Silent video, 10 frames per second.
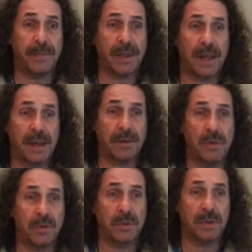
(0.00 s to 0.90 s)
They're
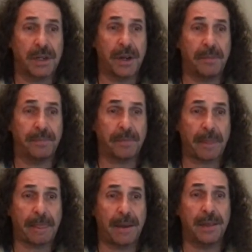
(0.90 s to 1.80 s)
called
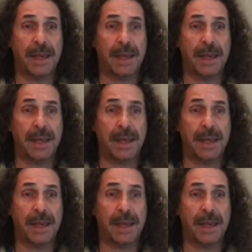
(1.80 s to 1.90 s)
the